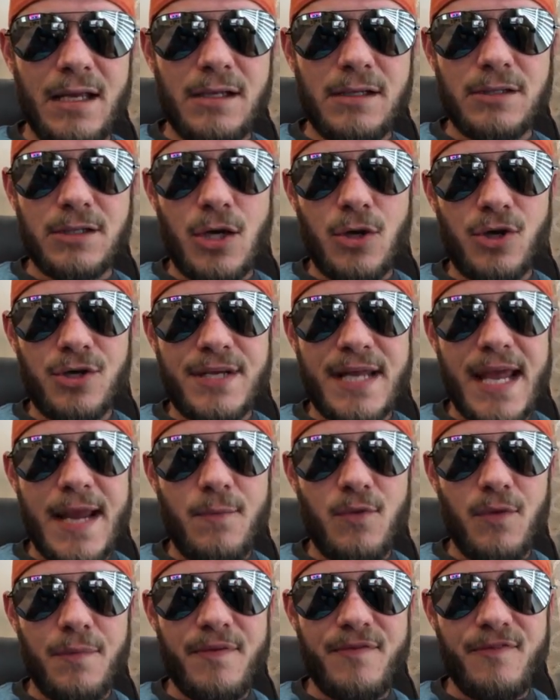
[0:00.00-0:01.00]
Notre Dame
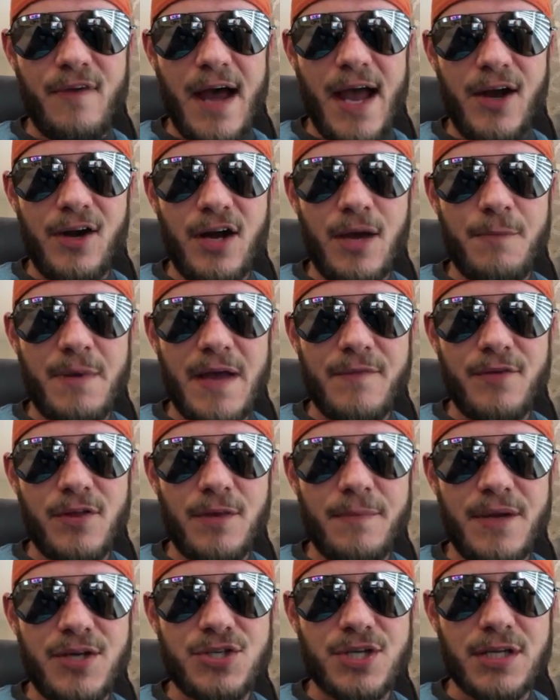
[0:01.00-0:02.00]
will be fired up after their
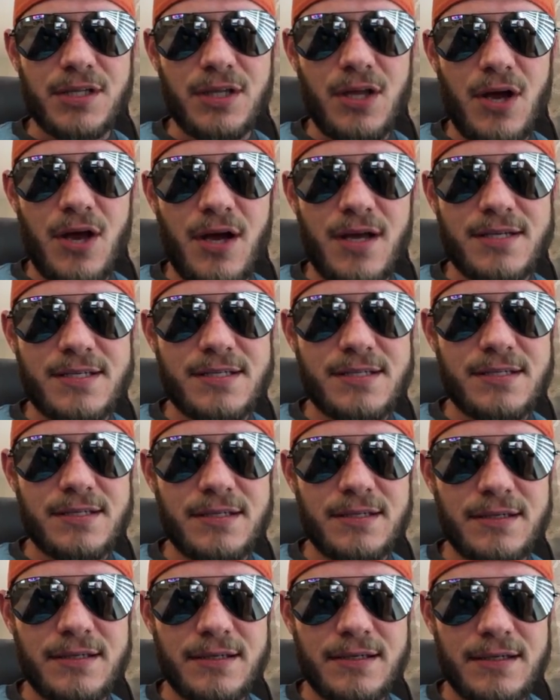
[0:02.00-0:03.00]
Michigan loss
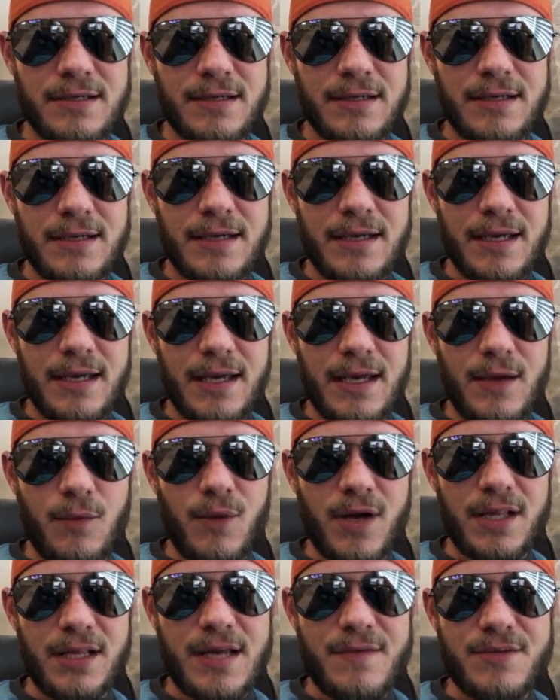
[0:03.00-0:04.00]
and
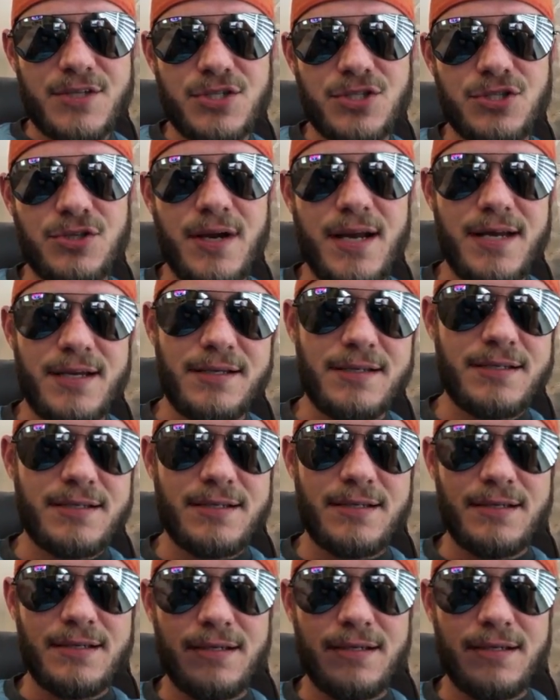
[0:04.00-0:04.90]
win 11 straight.